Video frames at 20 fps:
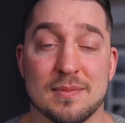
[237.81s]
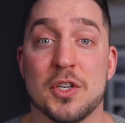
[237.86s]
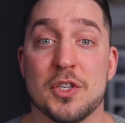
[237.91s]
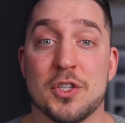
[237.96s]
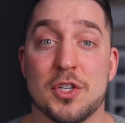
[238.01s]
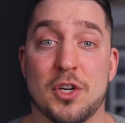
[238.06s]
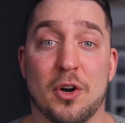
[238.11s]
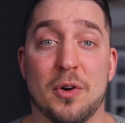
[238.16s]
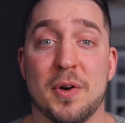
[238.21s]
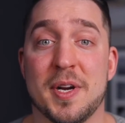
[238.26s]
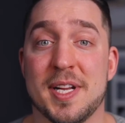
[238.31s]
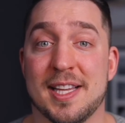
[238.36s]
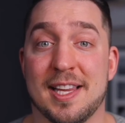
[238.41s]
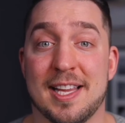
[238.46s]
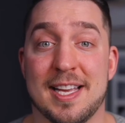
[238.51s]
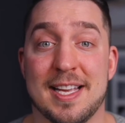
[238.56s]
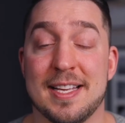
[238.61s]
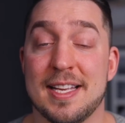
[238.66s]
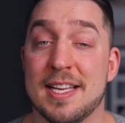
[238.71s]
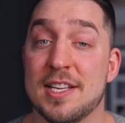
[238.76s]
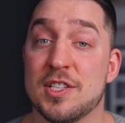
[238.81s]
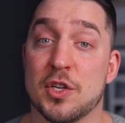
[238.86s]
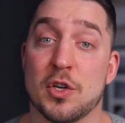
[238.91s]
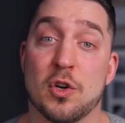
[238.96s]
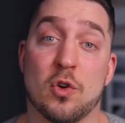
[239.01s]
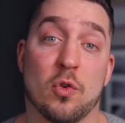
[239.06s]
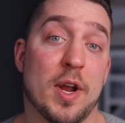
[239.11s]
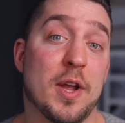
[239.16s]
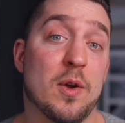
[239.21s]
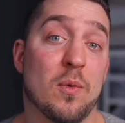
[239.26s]
Currently is a
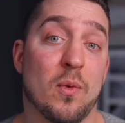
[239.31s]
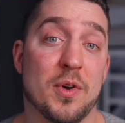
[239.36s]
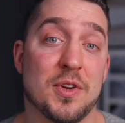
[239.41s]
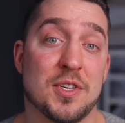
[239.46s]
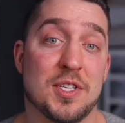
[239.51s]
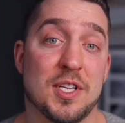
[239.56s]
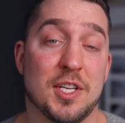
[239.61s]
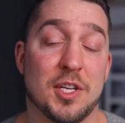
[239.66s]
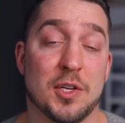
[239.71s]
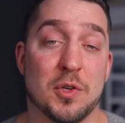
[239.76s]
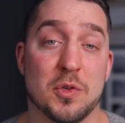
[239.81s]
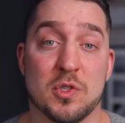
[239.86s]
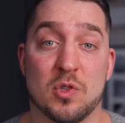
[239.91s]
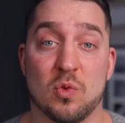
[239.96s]
great word to use